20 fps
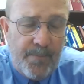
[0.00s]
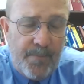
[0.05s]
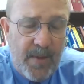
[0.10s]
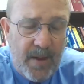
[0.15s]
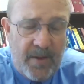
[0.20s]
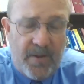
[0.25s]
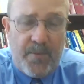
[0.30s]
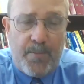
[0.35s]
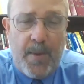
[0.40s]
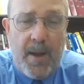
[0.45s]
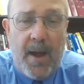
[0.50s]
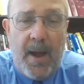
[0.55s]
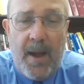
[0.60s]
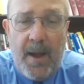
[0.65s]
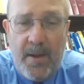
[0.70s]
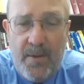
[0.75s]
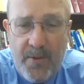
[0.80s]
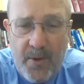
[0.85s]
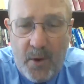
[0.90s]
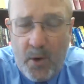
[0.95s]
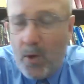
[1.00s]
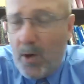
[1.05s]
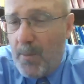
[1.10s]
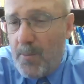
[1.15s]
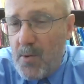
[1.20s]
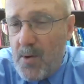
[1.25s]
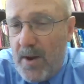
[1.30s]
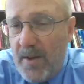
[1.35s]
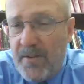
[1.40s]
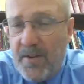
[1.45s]
expands,
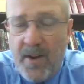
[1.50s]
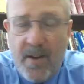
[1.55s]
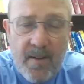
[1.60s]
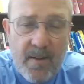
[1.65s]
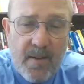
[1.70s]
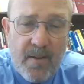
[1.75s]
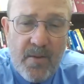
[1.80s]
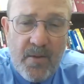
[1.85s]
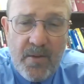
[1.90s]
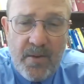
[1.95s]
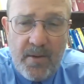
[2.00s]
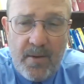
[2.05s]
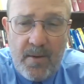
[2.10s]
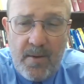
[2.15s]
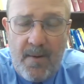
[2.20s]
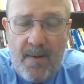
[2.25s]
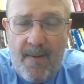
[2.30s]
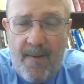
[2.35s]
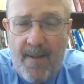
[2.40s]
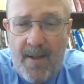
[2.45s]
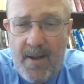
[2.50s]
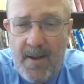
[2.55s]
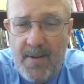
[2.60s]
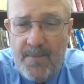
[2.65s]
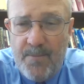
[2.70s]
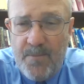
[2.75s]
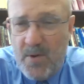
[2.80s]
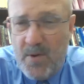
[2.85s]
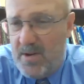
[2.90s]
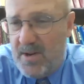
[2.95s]
incorporates others,
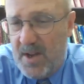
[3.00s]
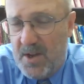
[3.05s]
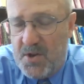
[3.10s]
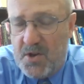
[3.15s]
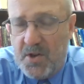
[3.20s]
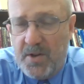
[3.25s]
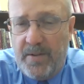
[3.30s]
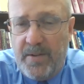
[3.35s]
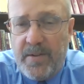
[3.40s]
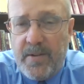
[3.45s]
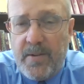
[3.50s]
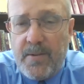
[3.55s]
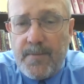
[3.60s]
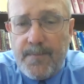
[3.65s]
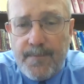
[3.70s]
there are tensions.